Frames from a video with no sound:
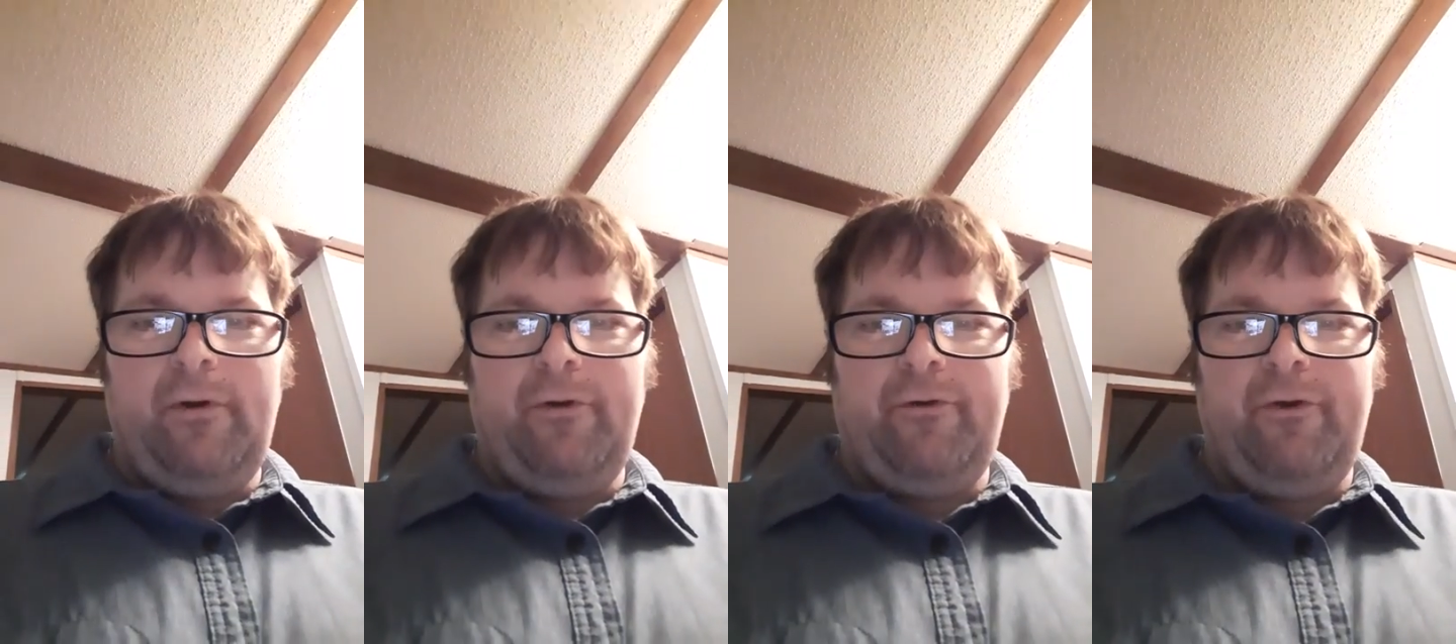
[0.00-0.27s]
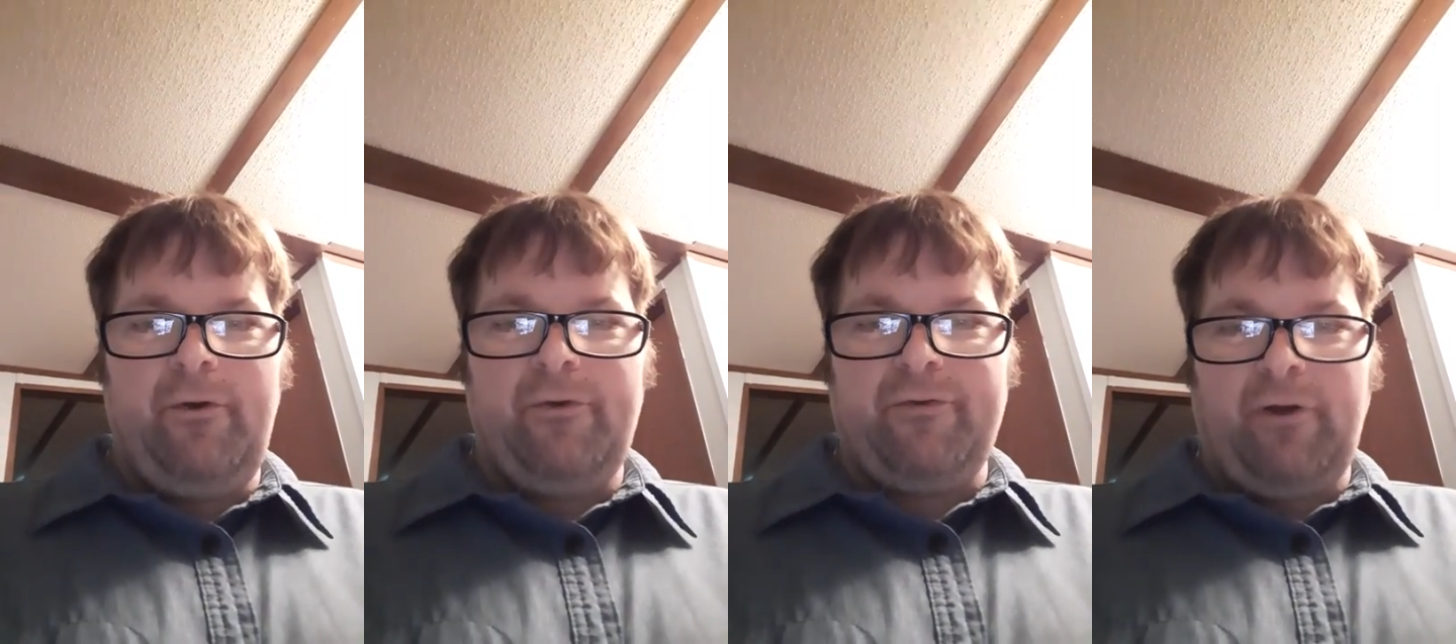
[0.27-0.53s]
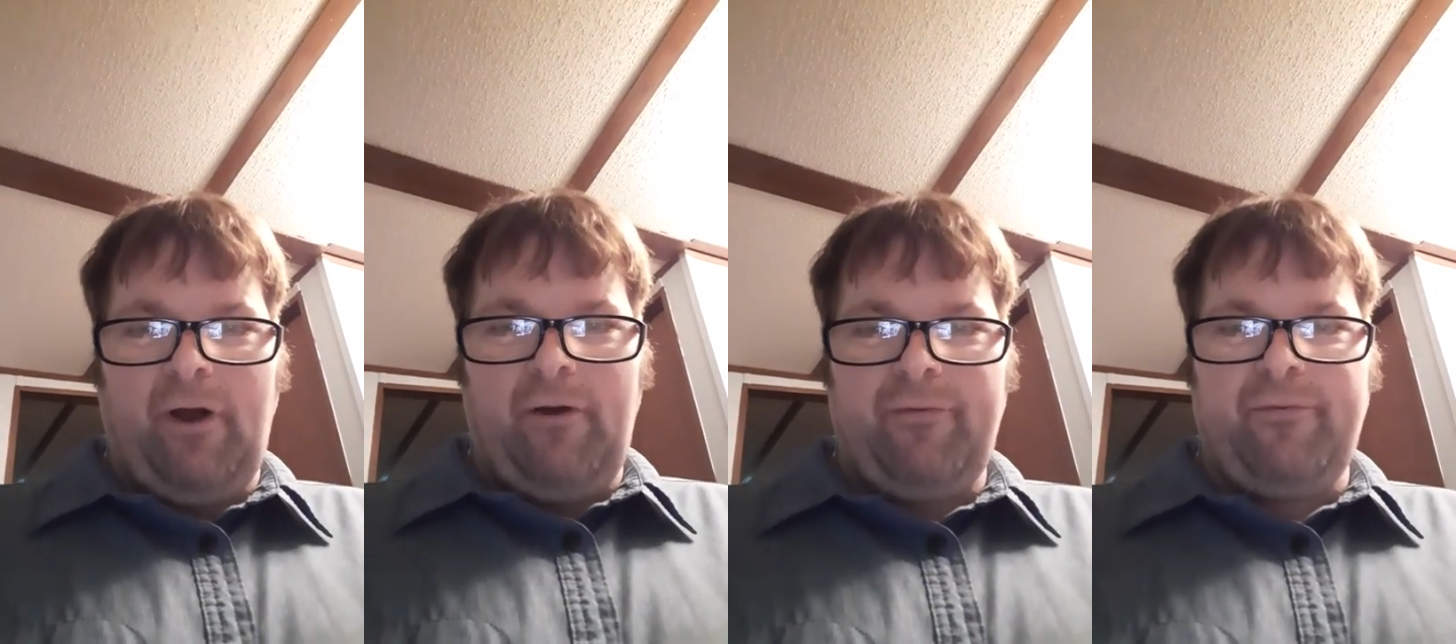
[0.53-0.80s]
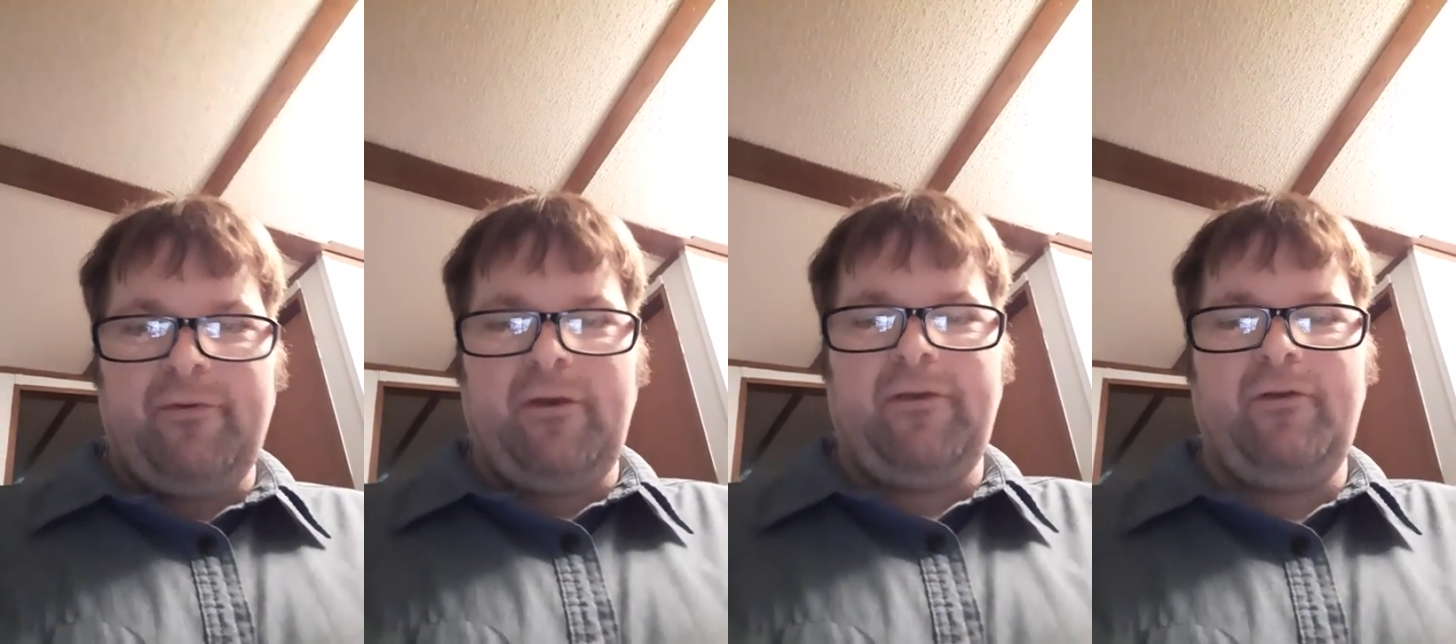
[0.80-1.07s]
do
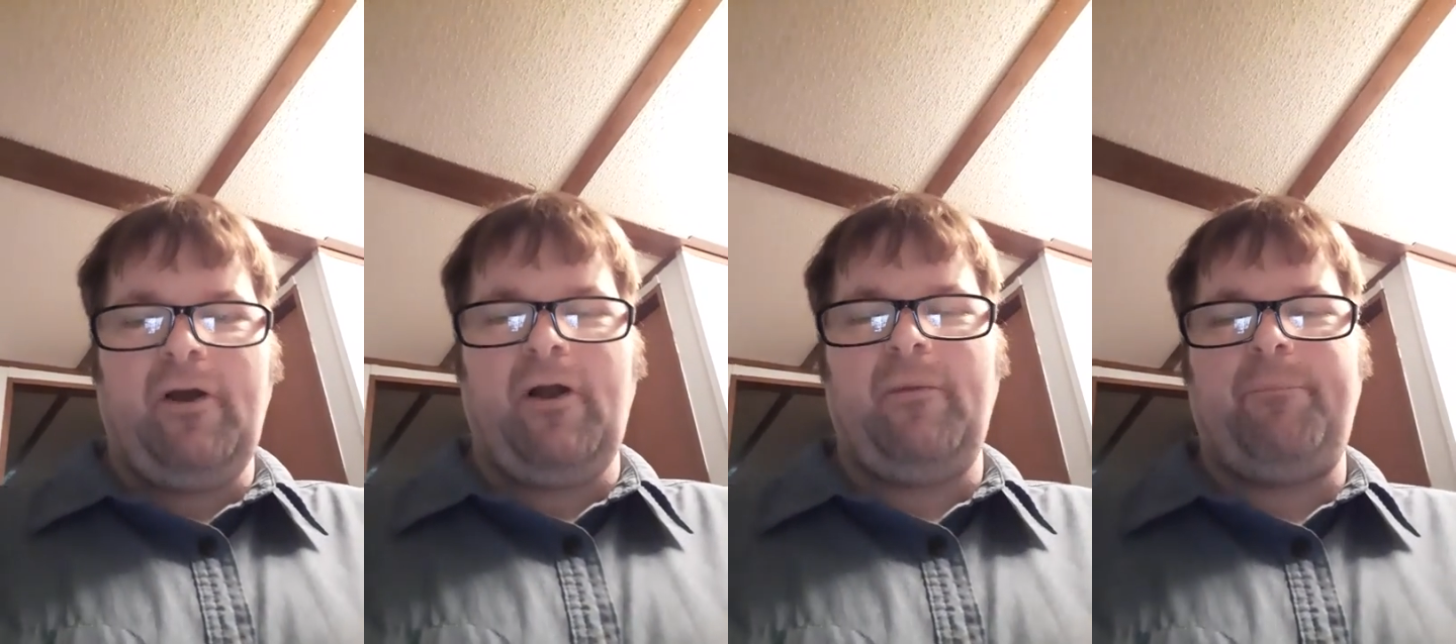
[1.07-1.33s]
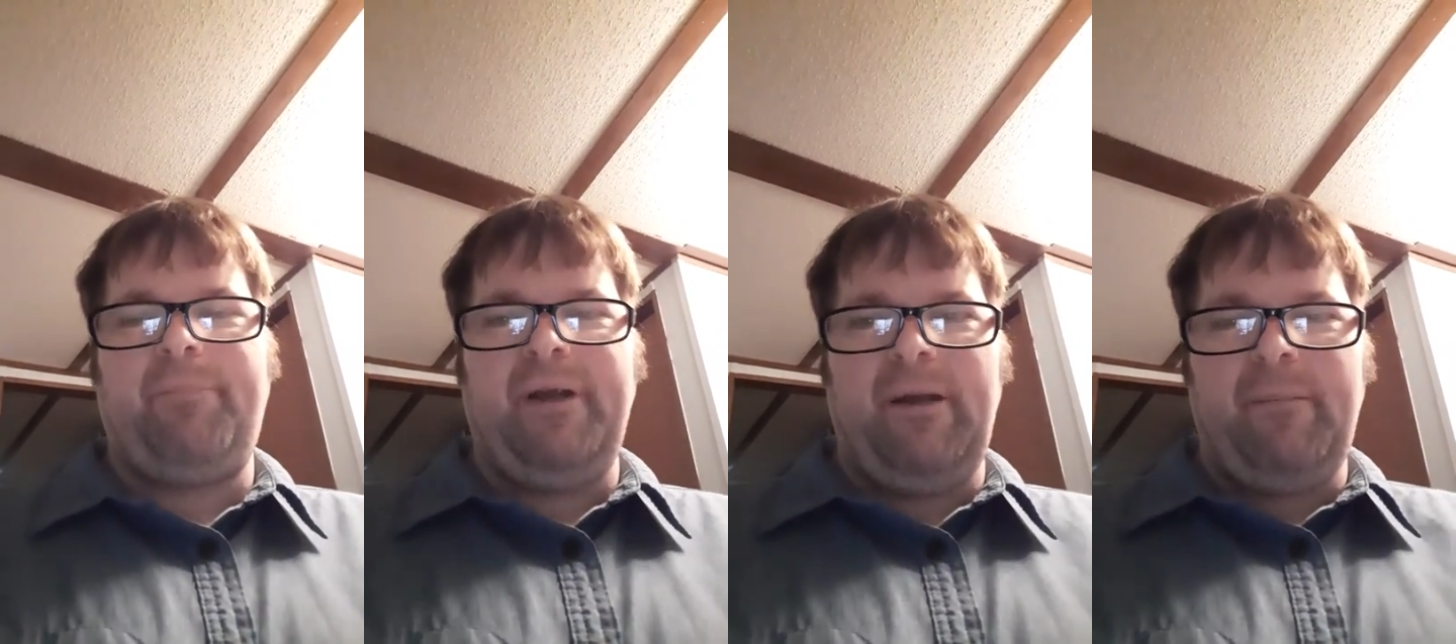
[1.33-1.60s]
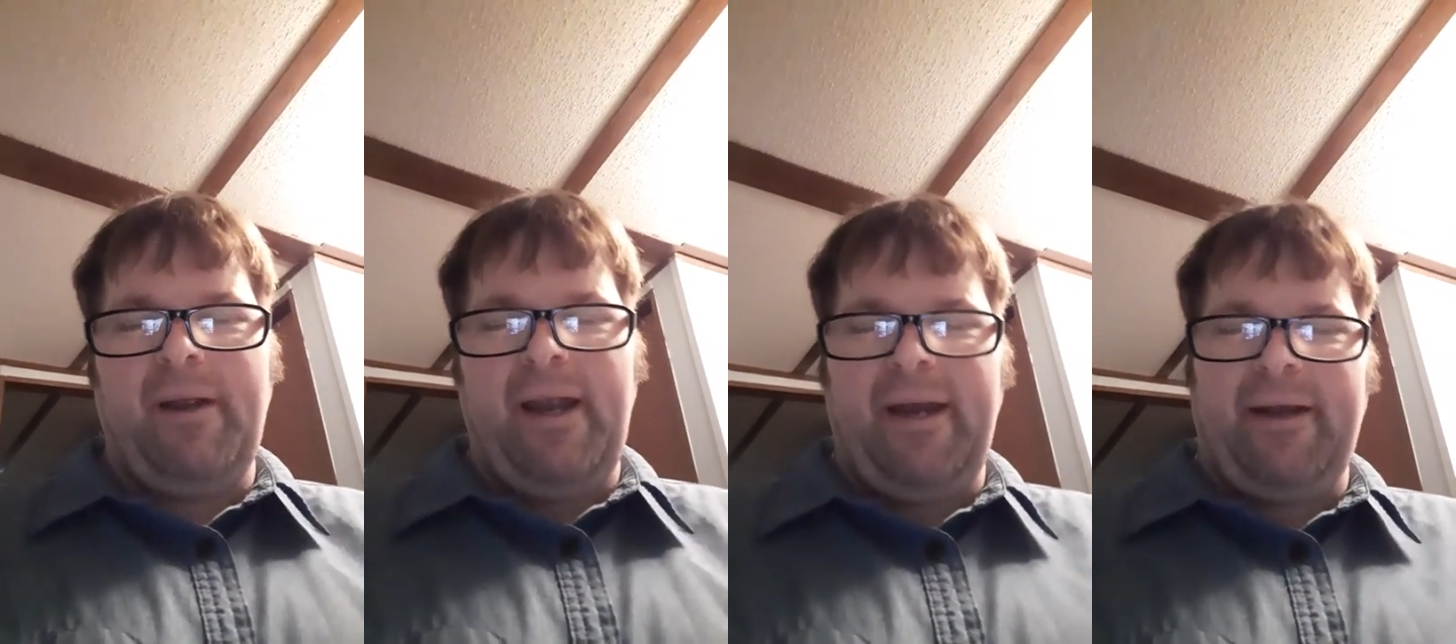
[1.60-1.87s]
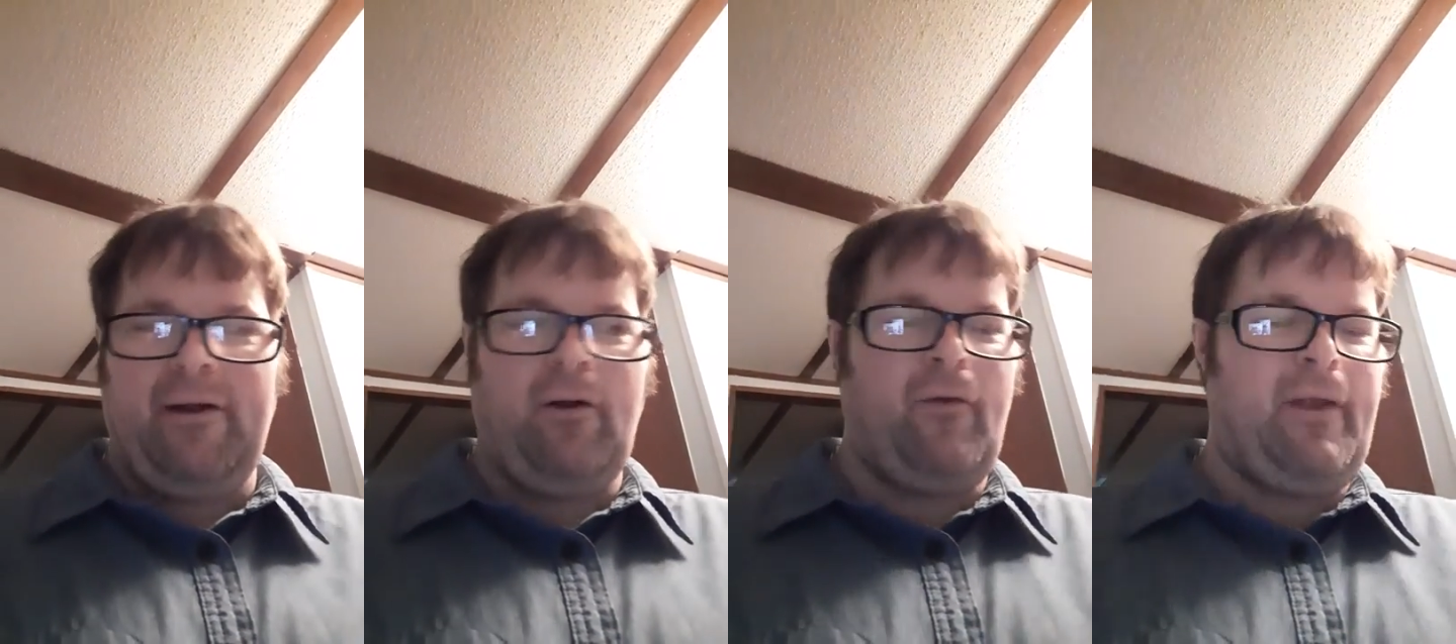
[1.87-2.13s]
stuff, how to beat
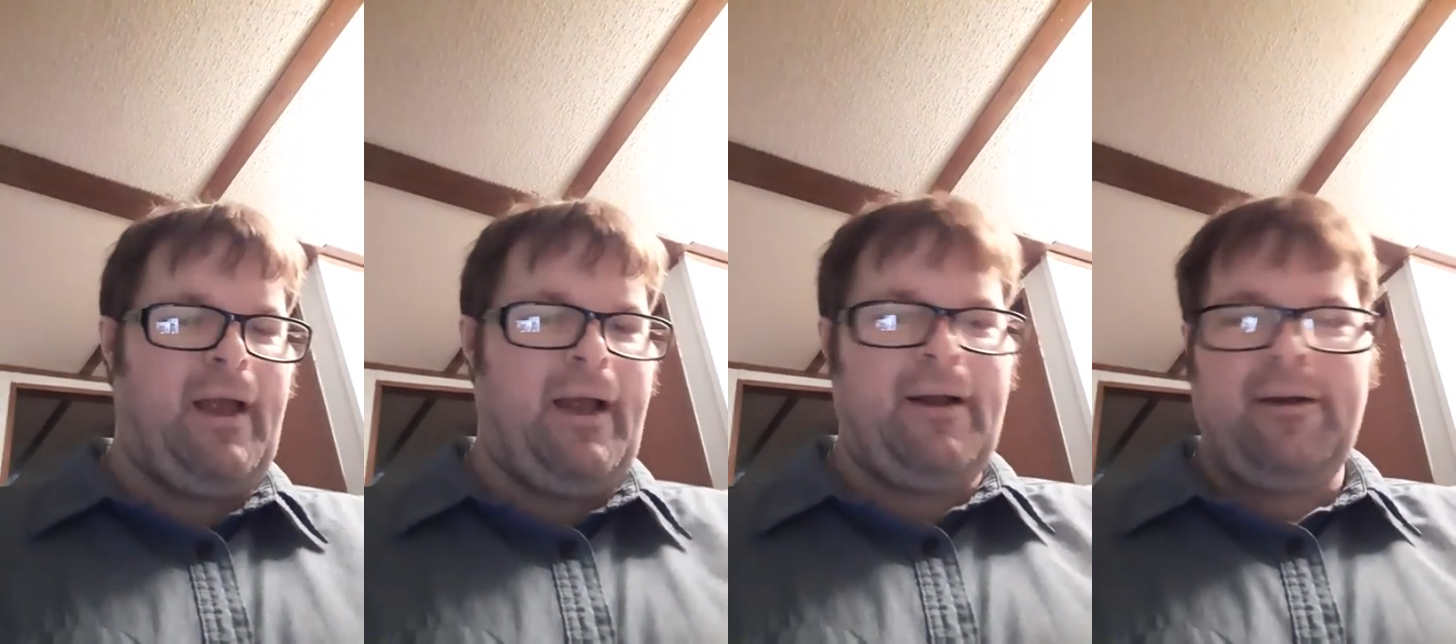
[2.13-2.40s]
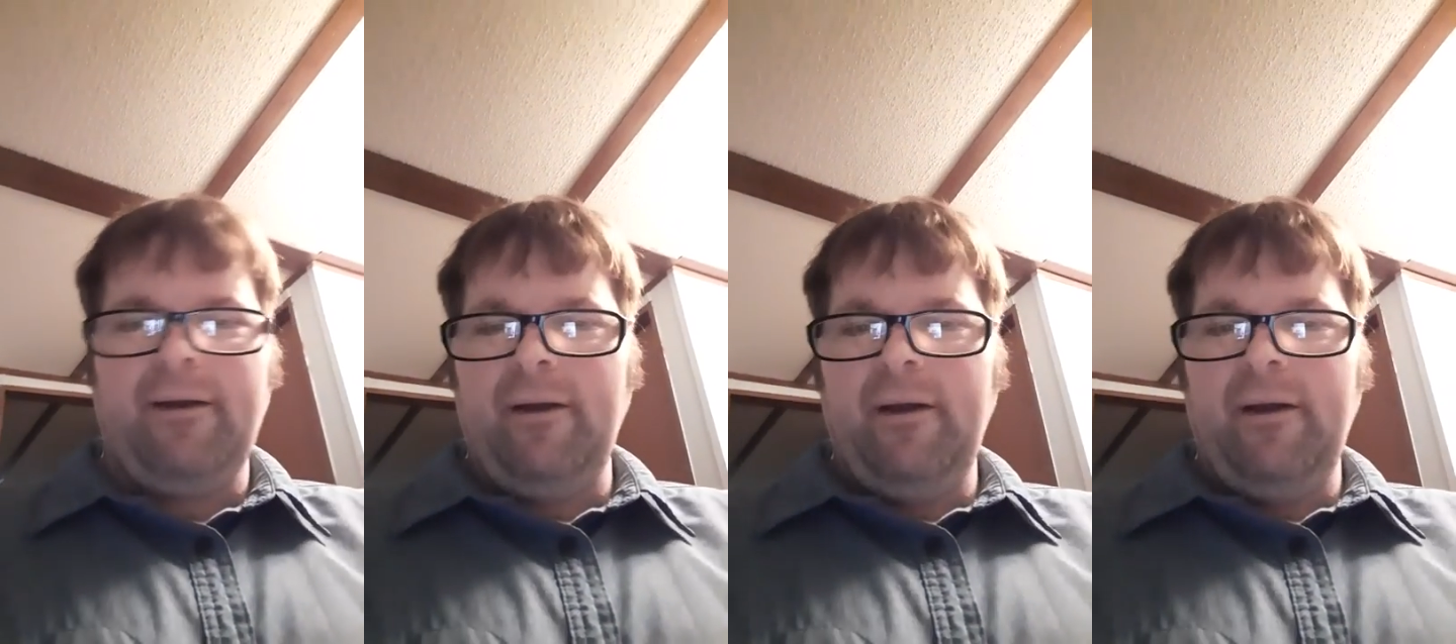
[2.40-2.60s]
make and all that.